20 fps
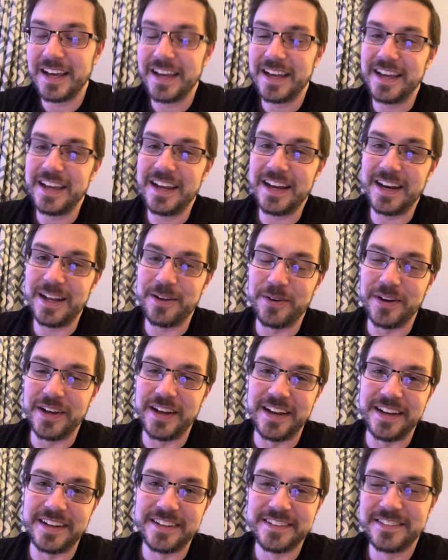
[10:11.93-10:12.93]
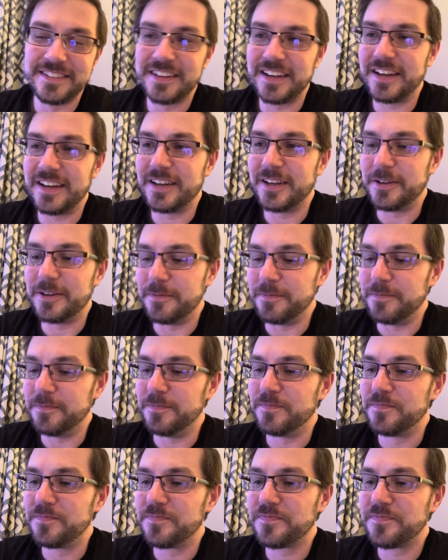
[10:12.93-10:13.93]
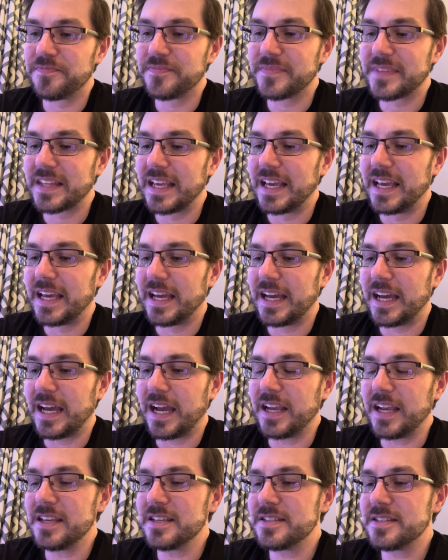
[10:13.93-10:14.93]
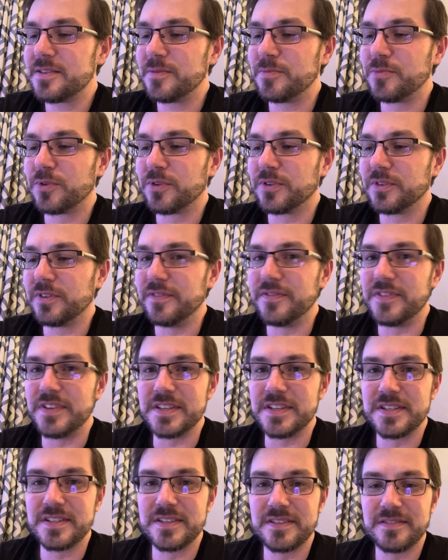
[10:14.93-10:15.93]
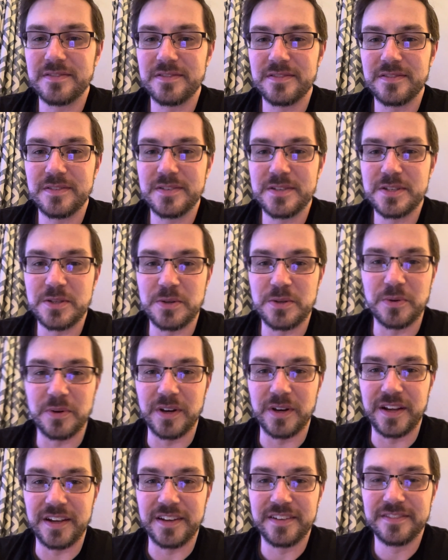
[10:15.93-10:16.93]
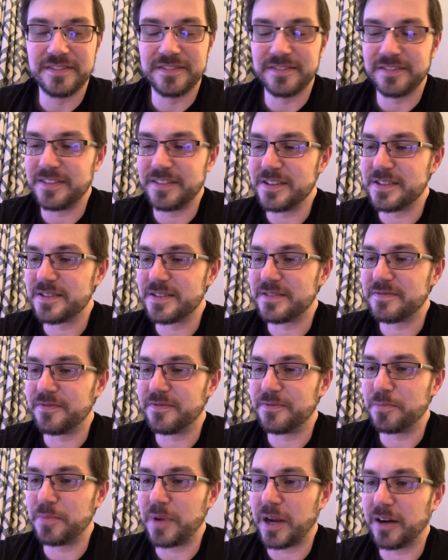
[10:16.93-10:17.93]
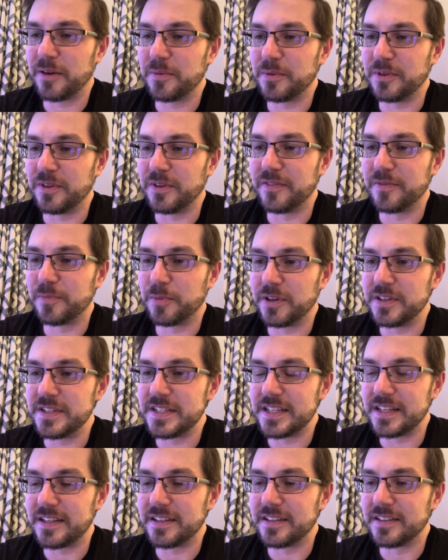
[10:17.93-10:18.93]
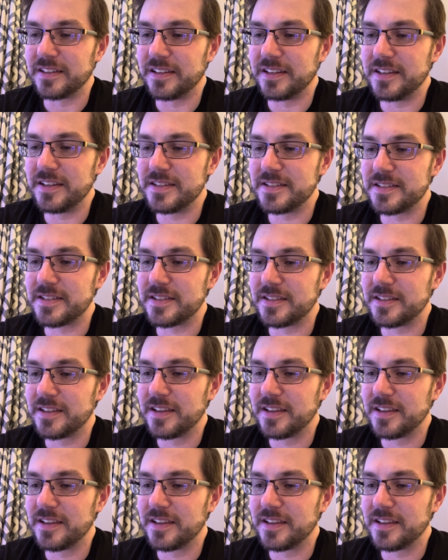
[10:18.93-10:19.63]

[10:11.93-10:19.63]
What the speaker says: anyway, I guess the moral of this story, this parable of printing, is